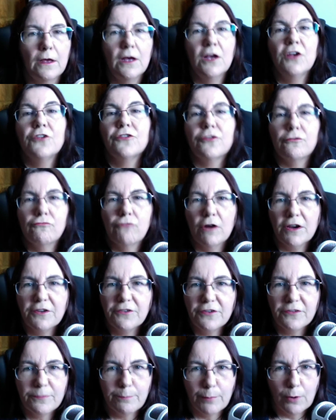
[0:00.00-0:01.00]
So,
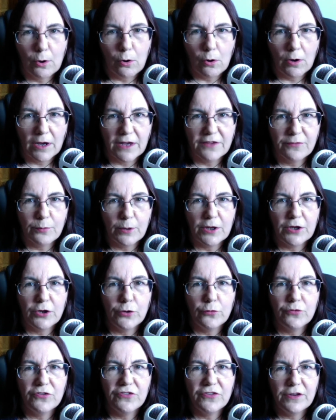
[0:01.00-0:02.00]
writer's block is when
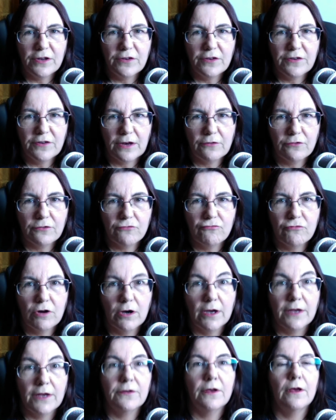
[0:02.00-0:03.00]
you sit down to
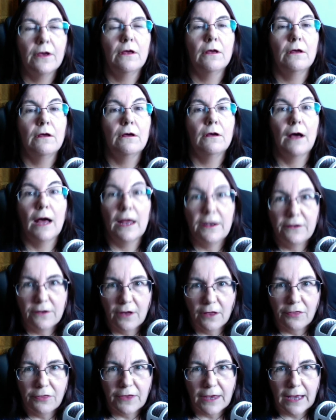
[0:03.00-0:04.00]
write and
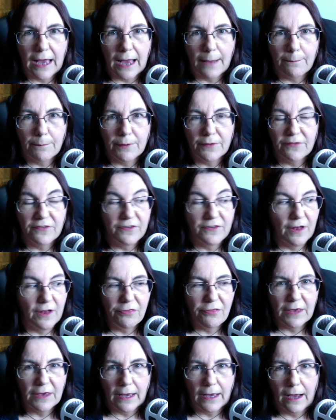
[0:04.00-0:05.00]
nothing happens,
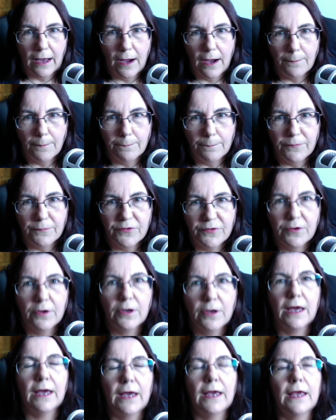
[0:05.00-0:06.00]
nothing comes.
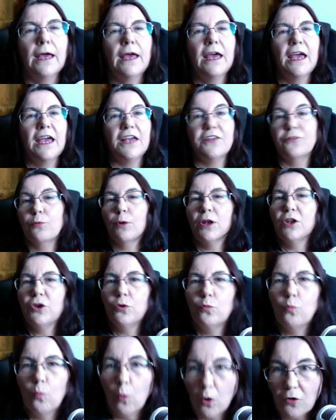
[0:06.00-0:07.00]
Okay, it's when
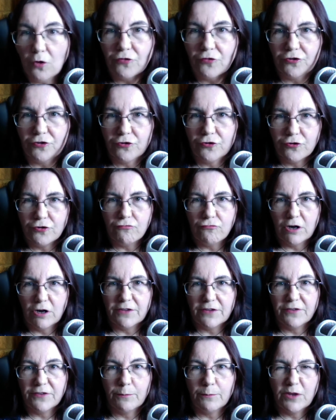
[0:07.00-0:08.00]
you want to
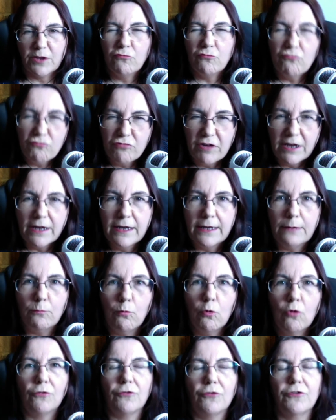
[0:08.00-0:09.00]
write something, you really
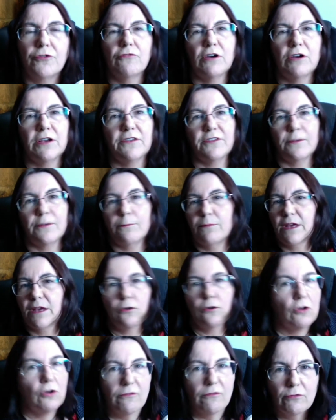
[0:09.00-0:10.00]
want to write something
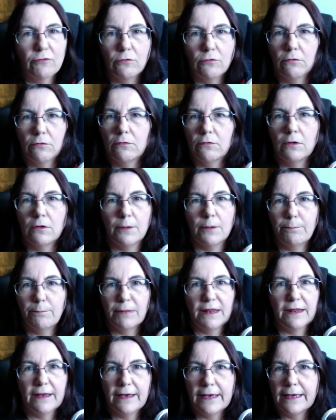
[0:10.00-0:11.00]
a novel, a
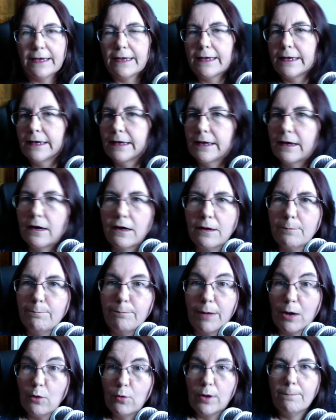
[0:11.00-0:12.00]
play, a
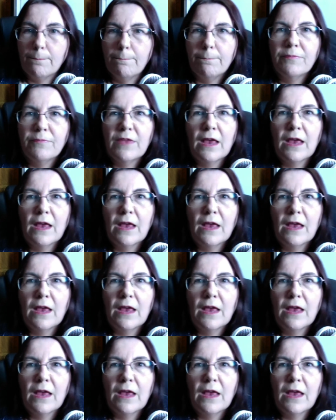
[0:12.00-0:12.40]
poem,